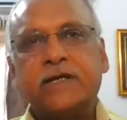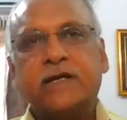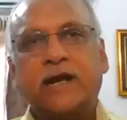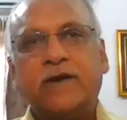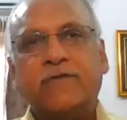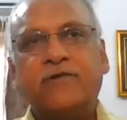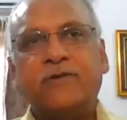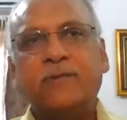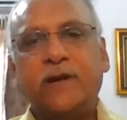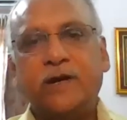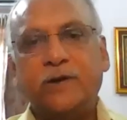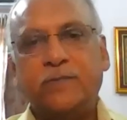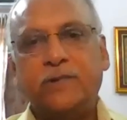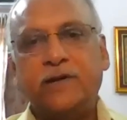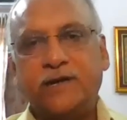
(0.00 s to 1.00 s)
right from
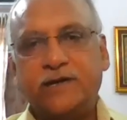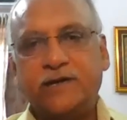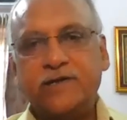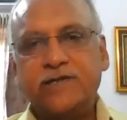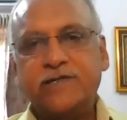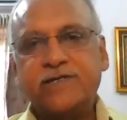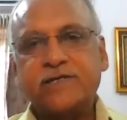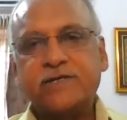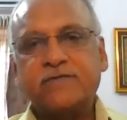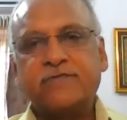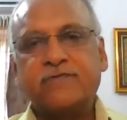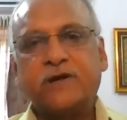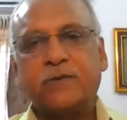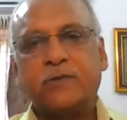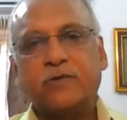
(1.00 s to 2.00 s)
independence,
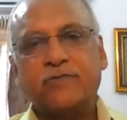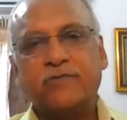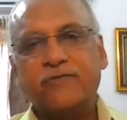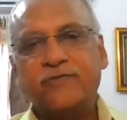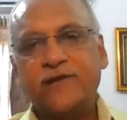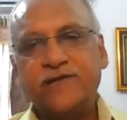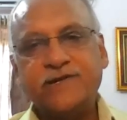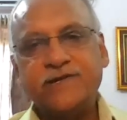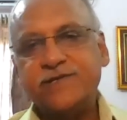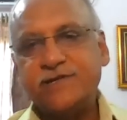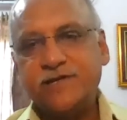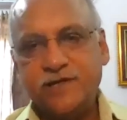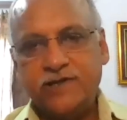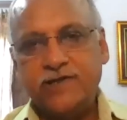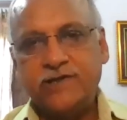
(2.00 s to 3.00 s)
for about 50,
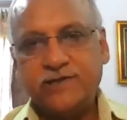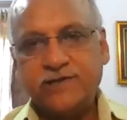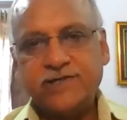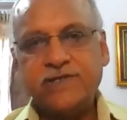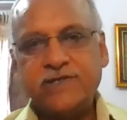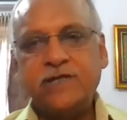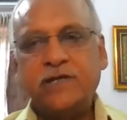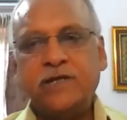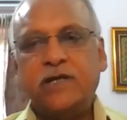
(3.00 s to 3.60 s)
60 years,